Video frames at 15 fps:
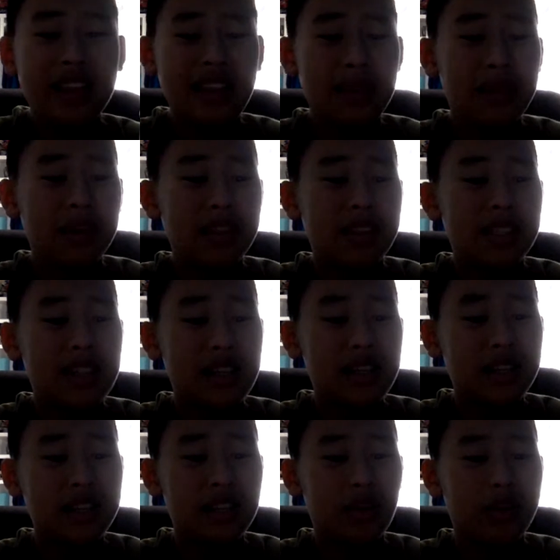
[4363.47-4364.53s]

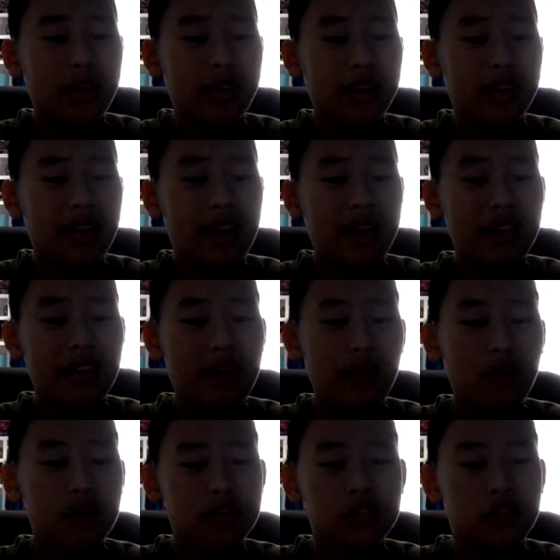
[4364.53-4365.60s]
Limited, located at
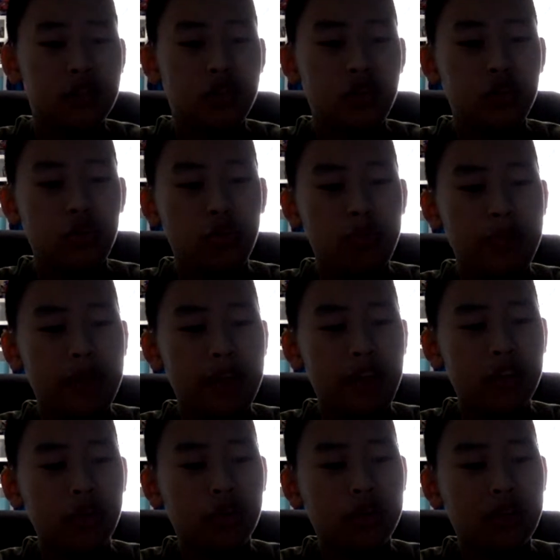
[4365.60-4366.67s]
levels
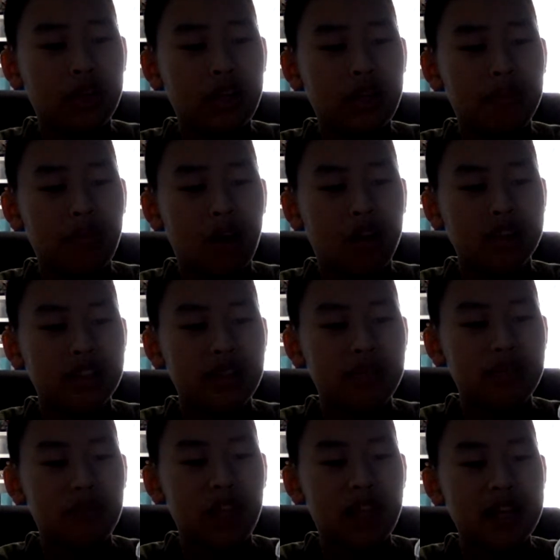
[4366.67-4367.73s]
2B, 20 Martin
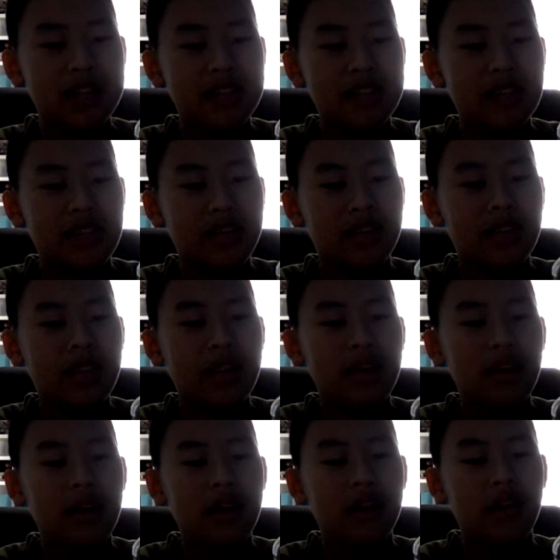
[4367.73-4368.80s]
Place,
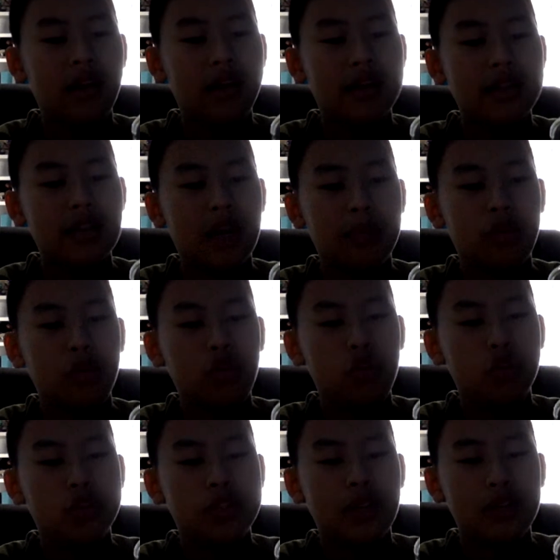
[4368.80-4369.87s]
Sydney, NSW
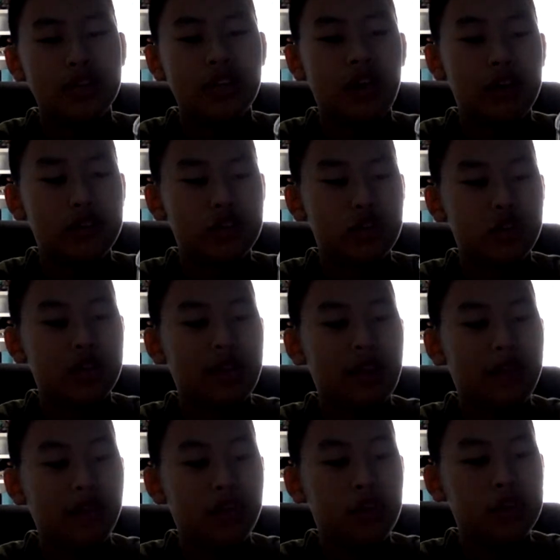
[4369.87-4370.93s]
2000, Australia,
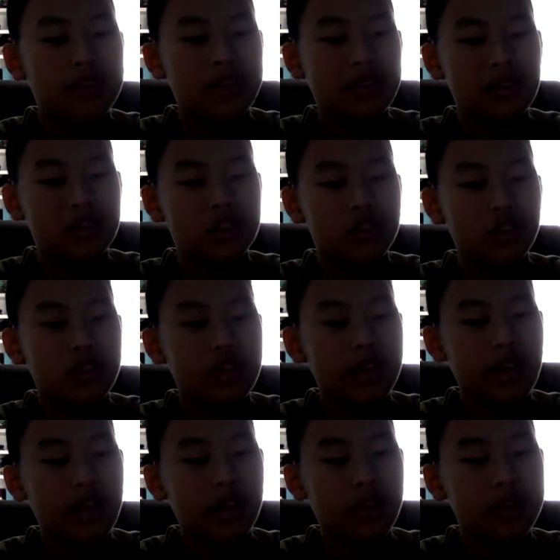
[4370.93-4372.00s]
for use in
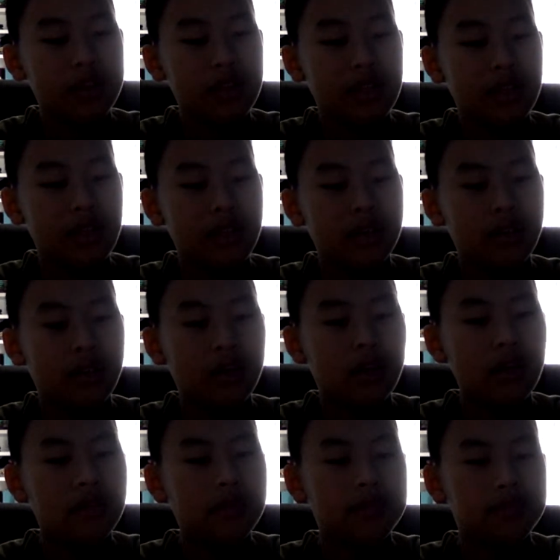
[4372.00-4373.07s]
Australia, New Zealand,
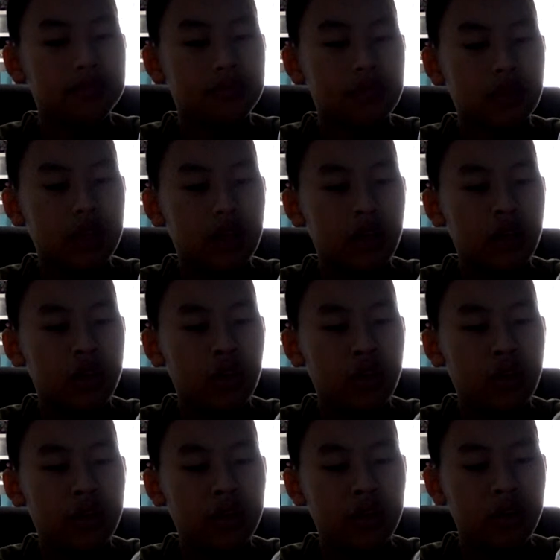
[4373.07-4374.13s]

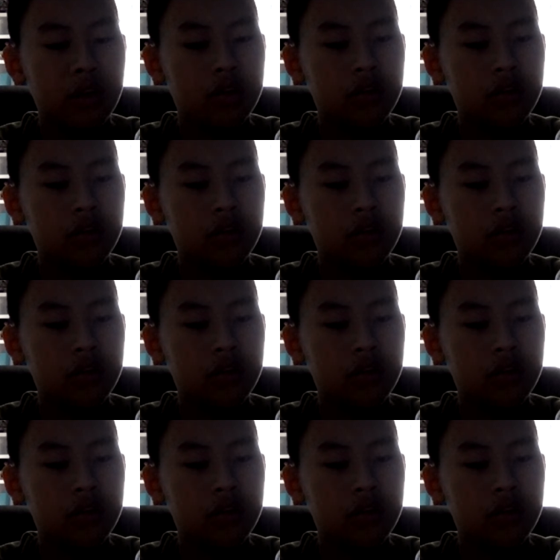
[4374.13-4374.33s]
including